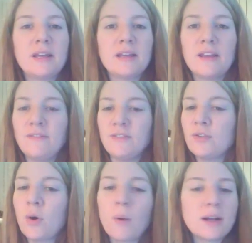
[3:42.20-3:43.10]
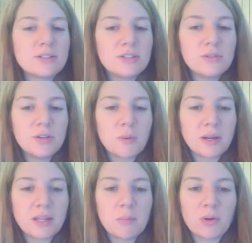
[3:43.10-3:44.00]
If you don't want to and you
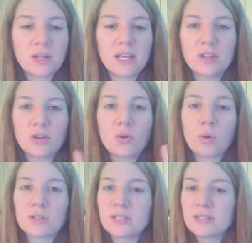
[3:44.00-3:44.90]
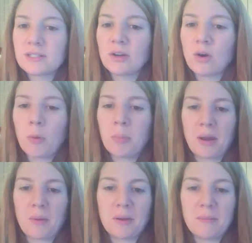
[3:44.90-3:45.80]
want to keep working, the course is still open.
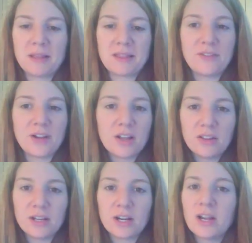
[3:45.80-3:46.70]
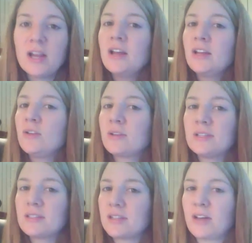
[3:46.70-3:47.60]
I want to make that very clear. You can
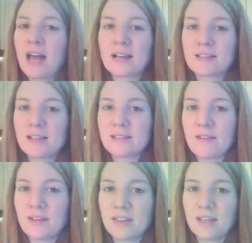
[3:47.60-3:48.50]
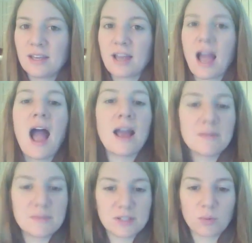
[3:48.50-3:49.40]
still access everything. I
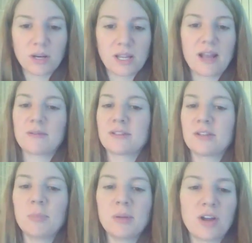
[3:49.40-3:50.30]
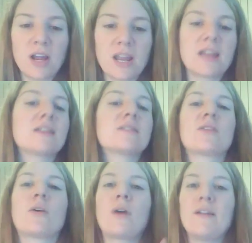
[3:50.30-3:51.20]
am still working. I will still be grading.
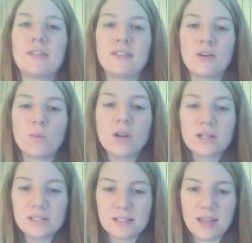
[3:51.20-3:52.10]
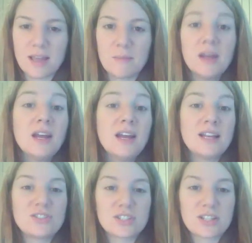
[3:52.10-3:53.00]
So everything works the same.
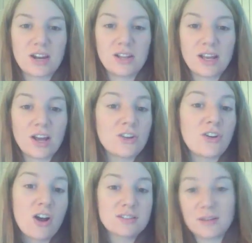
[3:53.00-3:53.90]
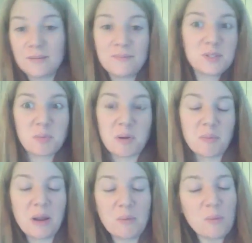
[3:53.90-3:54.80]
It's just kind of like an awesome spring
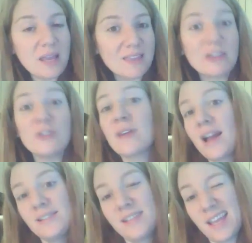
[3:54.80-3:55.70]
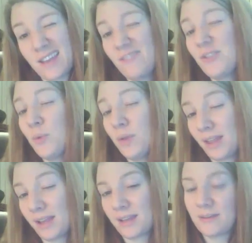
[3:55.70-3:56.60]
break week that you can take if you would
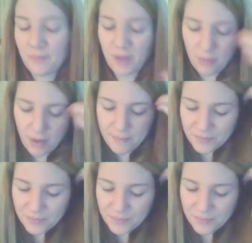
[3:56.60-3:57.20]
like. Okay?